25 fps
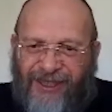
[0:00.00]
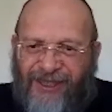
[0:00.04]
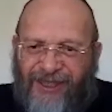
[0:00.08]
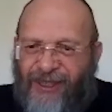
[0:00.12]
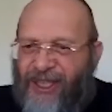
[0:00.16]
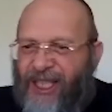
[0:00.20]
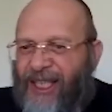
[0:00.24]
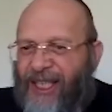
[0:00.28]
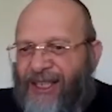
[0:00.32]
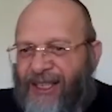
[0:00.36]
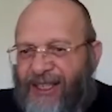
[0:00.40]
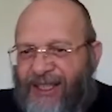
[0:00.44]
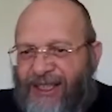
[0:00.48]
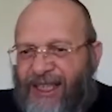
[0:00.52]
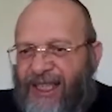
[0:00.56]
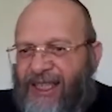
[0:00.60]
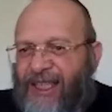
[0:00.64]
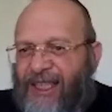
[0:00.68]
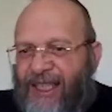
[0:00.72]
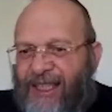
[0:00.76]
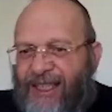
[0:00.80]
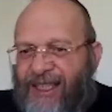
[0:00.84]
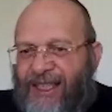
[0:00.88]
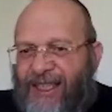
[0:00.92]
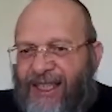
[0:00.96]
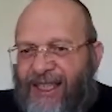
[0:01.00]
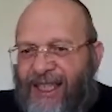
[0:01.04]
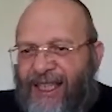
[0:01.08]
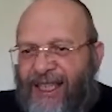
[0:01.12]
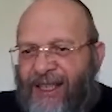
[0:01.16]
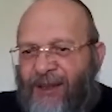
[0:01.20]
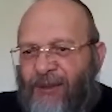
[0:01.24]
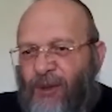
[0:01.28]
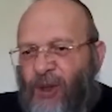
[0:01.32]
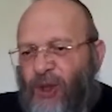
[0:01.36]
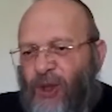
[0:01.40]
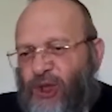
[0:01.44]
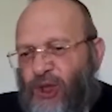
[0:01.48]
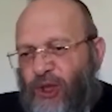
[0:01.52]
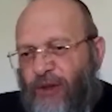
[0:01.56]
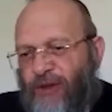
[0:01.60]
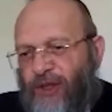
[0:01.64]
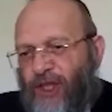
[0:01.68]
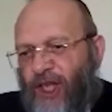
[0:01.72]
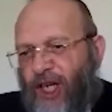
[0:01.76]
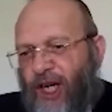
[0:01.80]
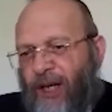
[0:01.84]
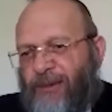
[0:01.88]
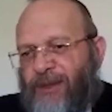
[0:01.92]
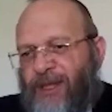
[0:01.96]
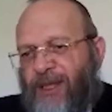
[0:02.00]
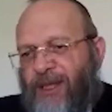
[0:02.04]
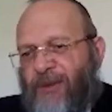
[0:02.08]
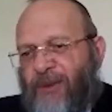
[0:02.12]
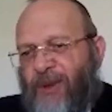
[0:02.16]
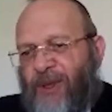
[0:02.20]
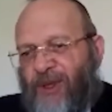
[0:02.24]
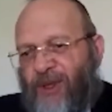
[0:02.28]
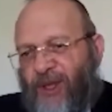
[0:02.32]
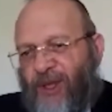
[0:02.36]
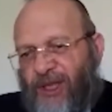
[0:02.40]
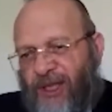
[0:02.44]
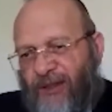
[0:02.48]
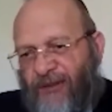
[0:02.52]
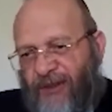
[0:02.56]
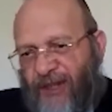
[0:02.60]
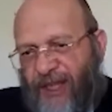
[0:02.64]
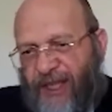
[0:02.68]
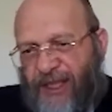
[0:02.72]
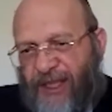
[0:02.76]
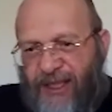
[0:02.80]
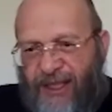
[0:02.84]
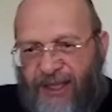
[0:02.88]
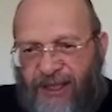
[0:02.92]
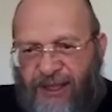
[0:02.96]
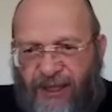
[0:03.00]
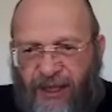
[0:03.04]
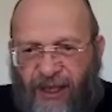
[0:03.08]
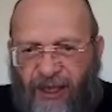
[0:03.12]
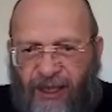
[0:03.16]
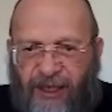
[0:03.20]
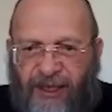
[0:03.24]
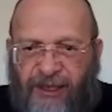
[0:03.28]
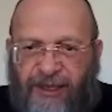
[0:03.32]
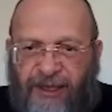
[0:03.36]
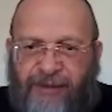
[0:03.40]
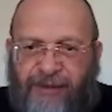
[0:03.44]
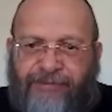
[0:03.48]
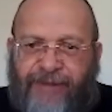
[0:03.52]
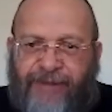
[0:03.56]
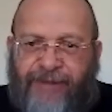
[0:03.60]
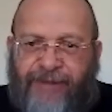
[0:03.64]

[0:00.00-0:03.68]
You cannot say that the motion of the object will not affect the source.